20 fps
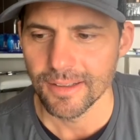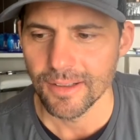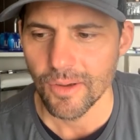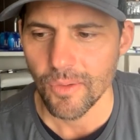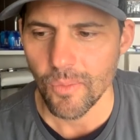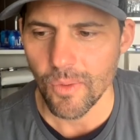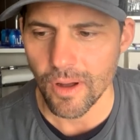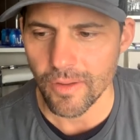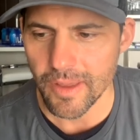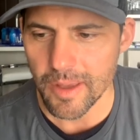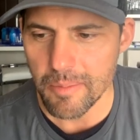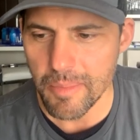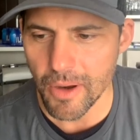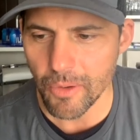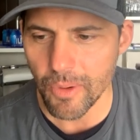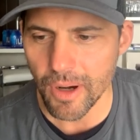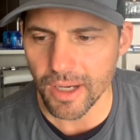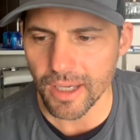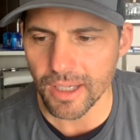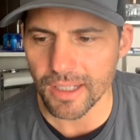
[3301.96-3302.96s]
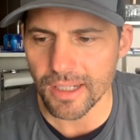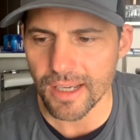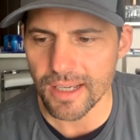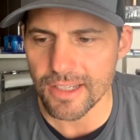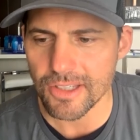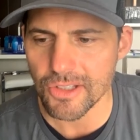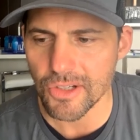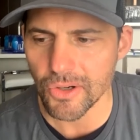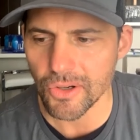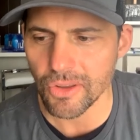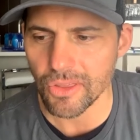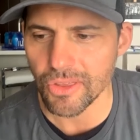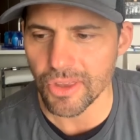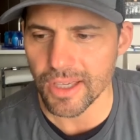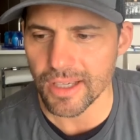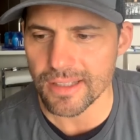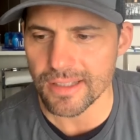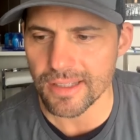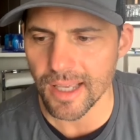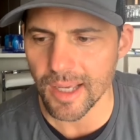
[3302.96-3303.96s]
While they may recognize certain
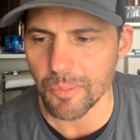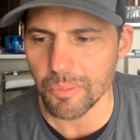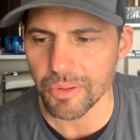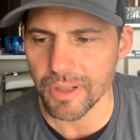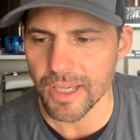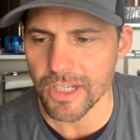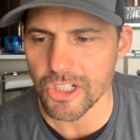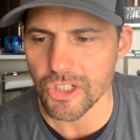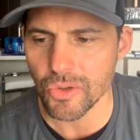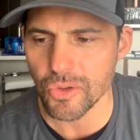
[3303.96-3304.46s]
things like pleasure,